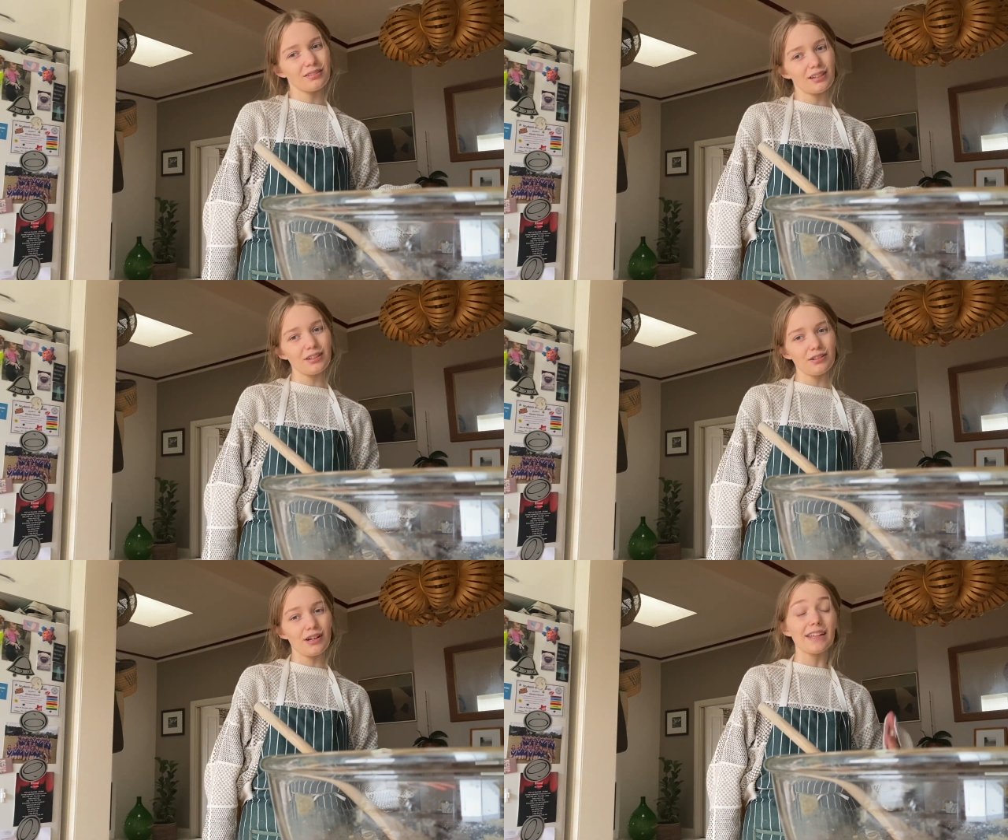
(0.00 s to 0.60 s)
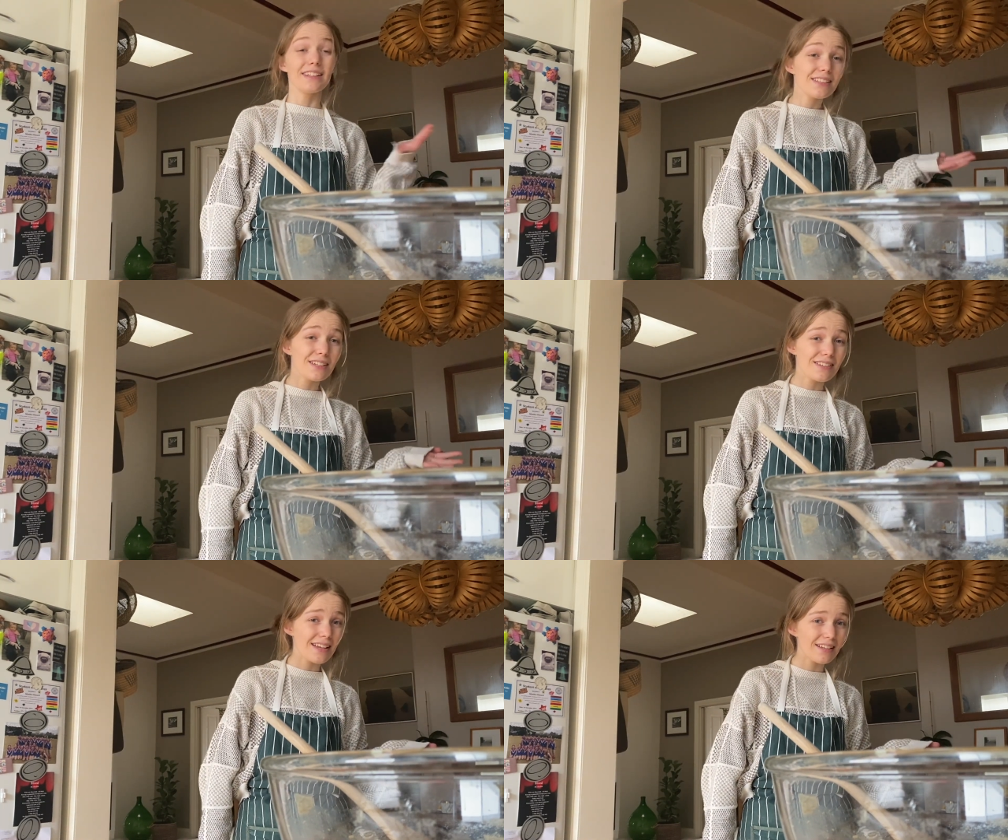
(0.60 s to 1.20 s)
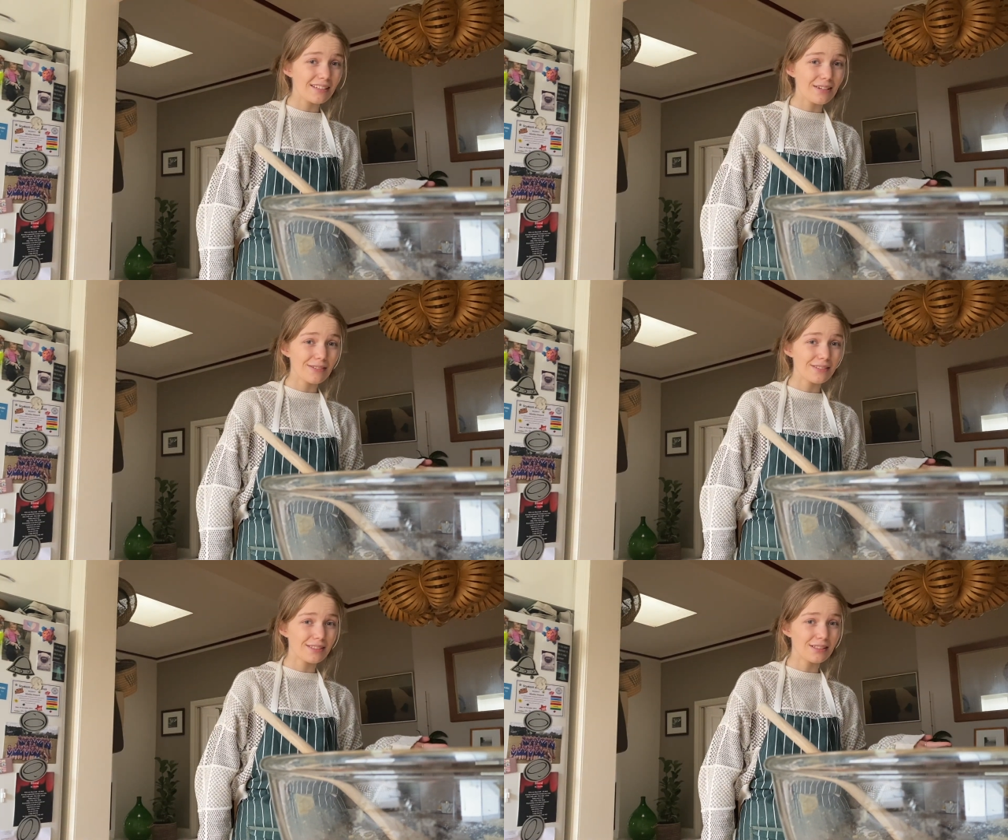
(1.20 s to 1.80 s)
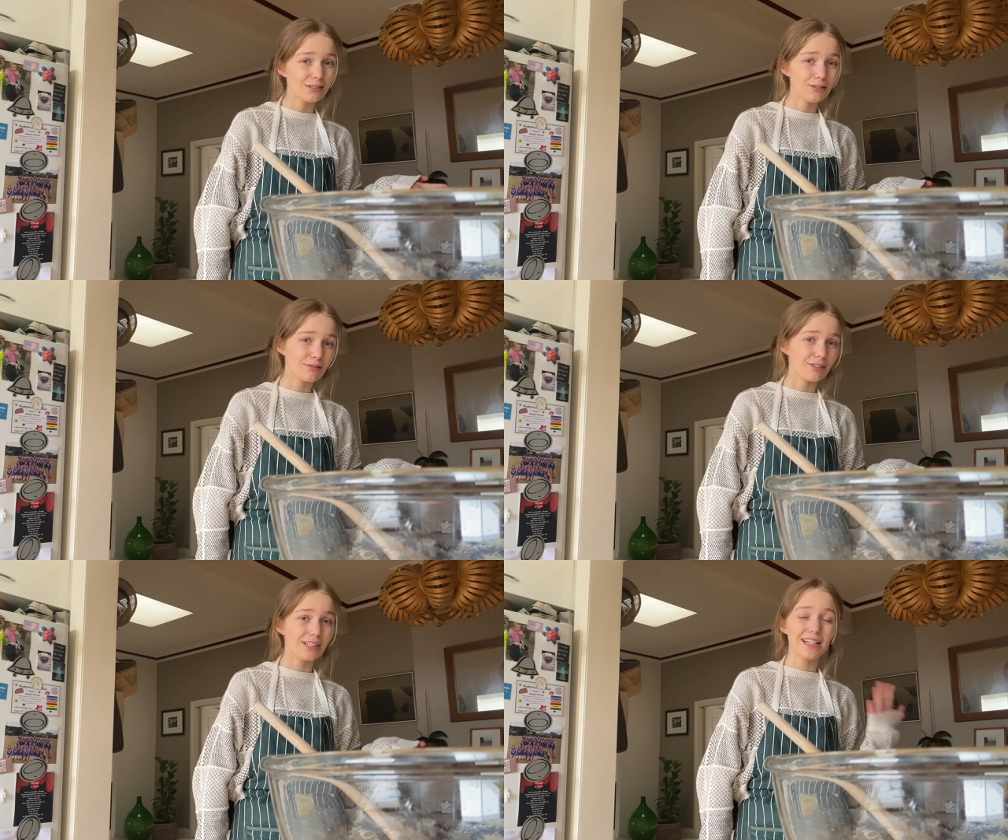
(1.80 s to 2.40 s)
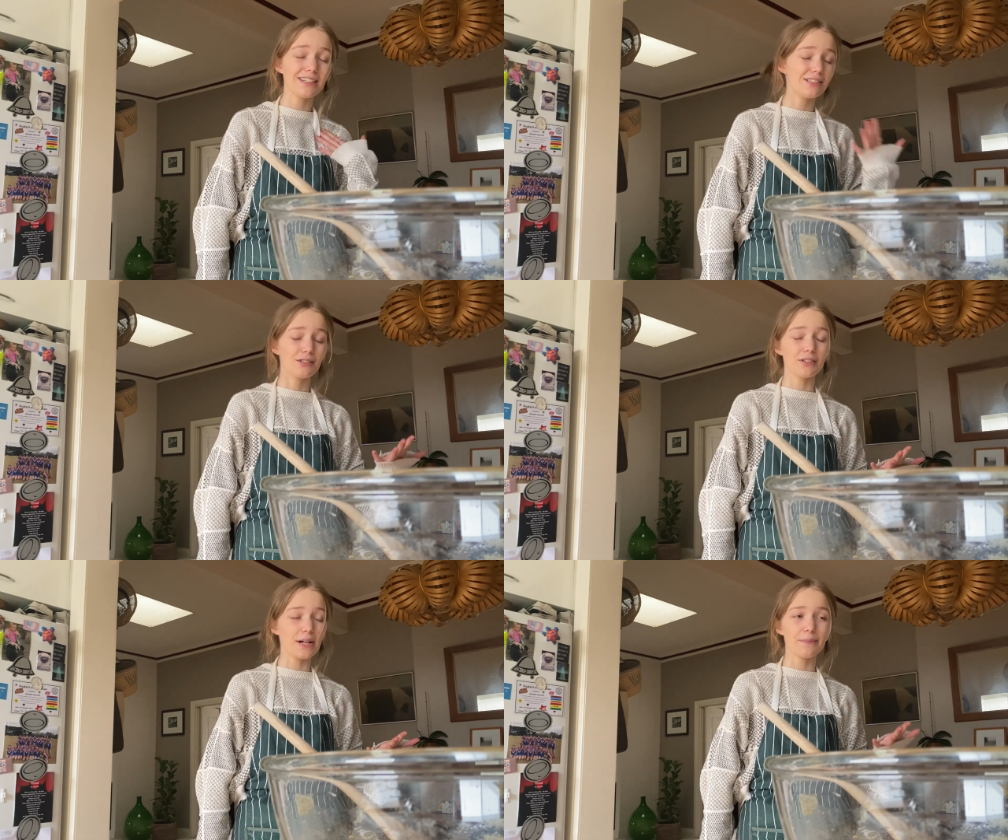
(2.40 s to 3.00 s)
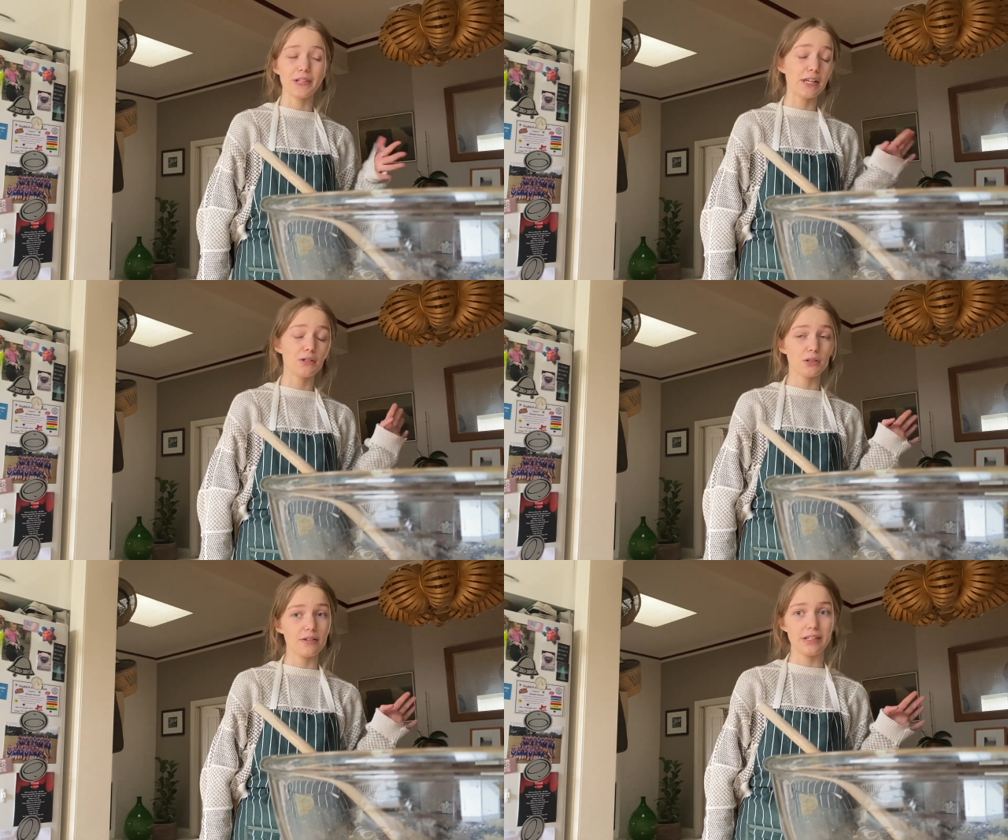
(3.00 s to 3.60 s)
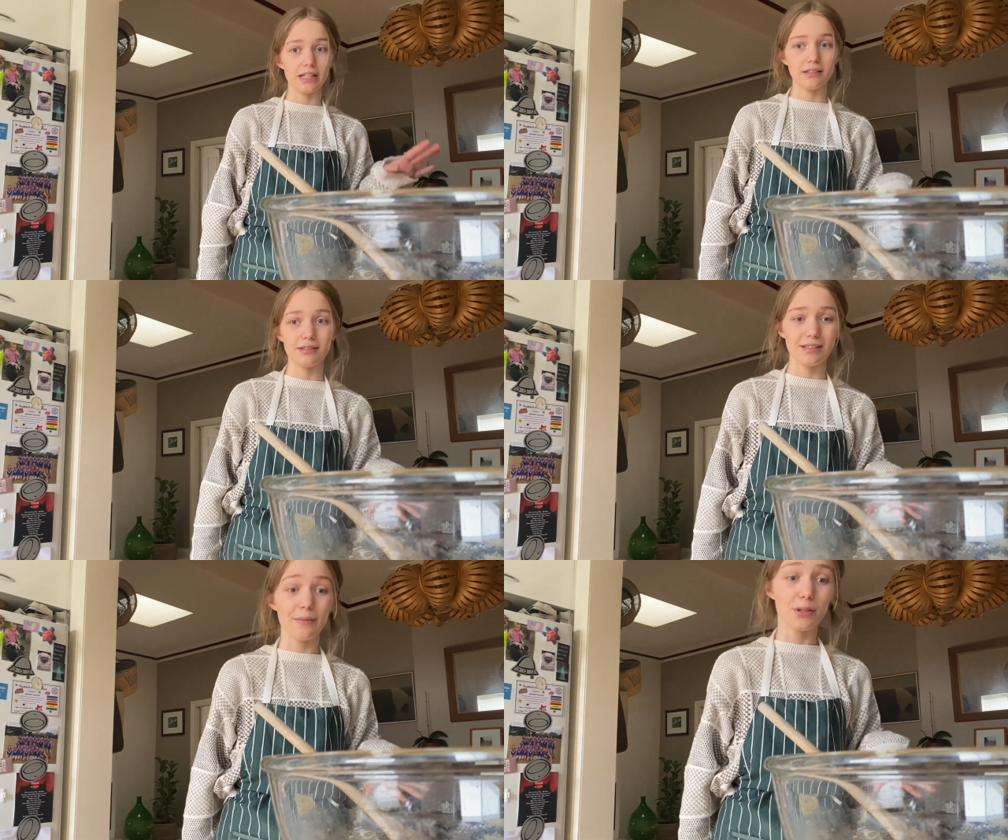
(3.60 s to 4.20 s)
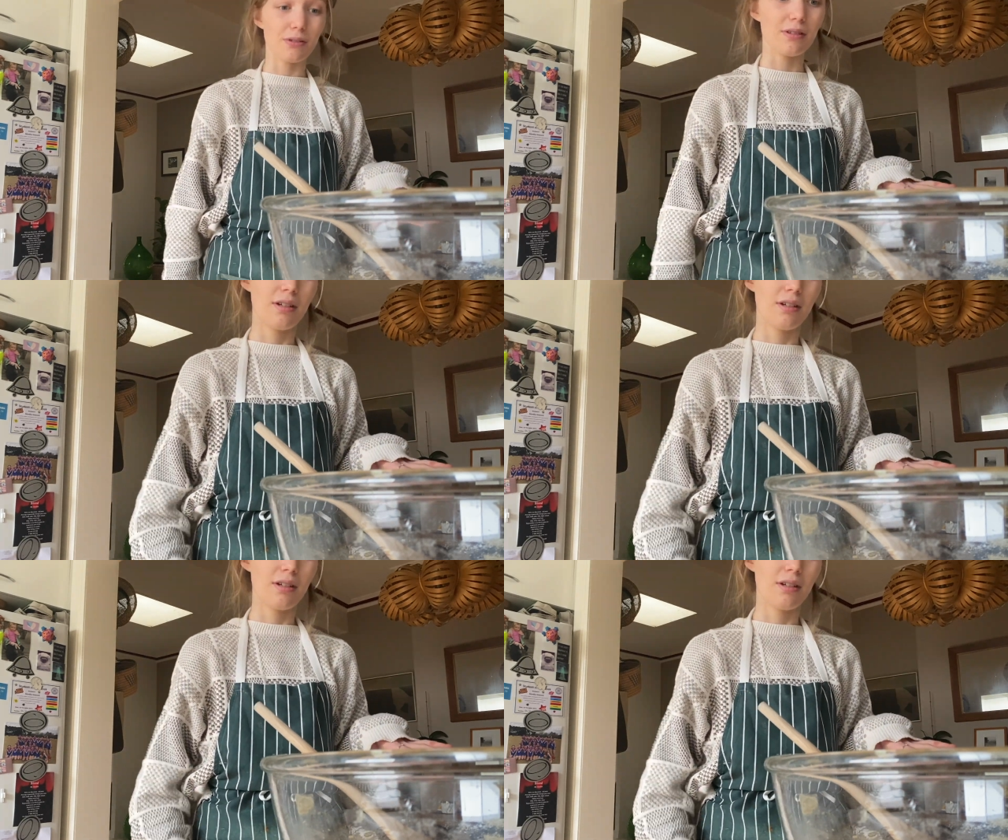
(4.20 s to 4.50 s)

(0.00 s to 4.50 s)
I don't know. And then it turns out he was gluten-free and I didn't know that, and he couldn't even eat it, so that was